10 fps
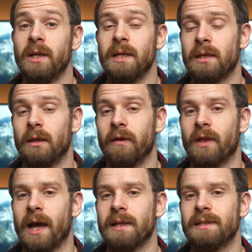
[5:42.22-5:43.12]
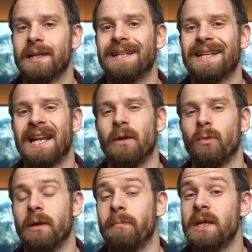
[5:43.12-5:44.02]
need to lift the handset and it
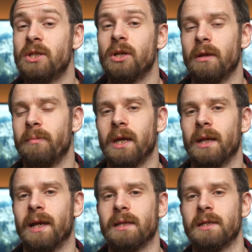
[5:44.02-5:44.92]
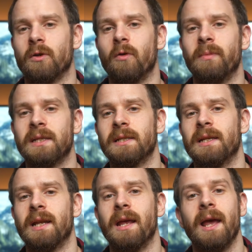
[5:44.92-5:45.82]
will immediately be connected to Home
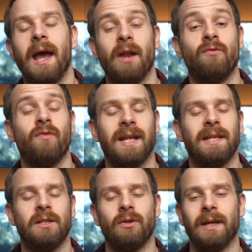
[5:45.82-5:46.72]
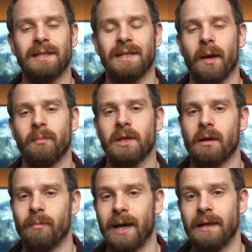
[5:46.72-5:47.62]
Assistant and ready to accept
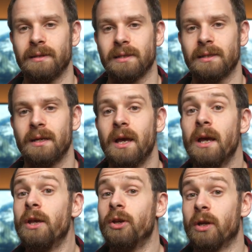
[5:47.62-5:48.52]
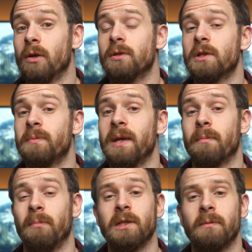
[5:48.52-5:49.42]
commands. You can also speak
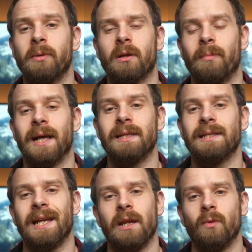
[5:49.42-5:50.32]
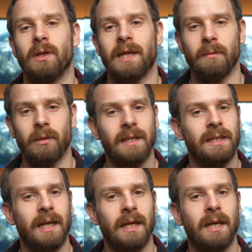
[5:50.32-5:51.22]
multiple commands and it will keep
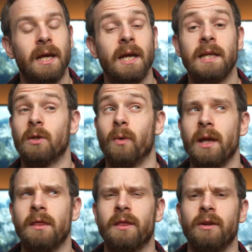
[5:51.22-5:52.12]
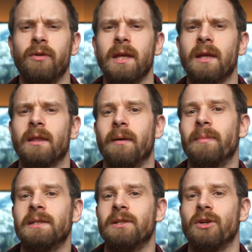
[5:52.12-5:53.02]
listening. So in theory, that
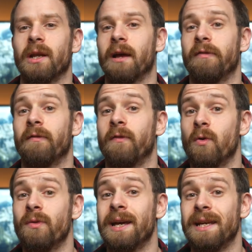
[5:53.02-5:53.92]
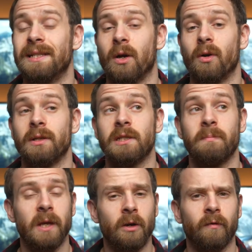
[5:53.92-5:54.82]
means that you can have a phone that is on
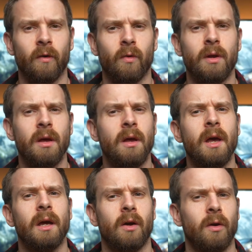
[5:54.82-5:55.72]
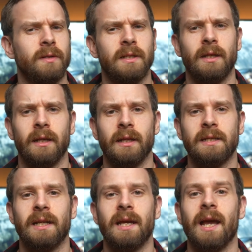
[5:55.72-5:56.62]
speakerphone, constantly
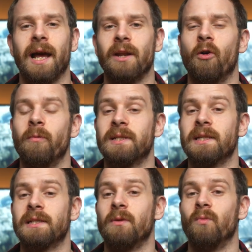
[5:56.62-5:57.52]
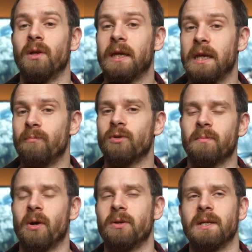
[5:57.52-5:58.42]
listening, and Home Assistant will keep
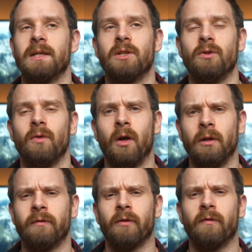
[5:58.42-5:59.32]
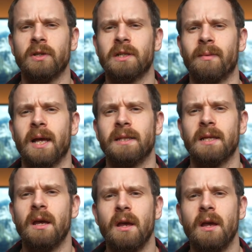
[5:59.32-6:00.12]
responding to all of your voice commands,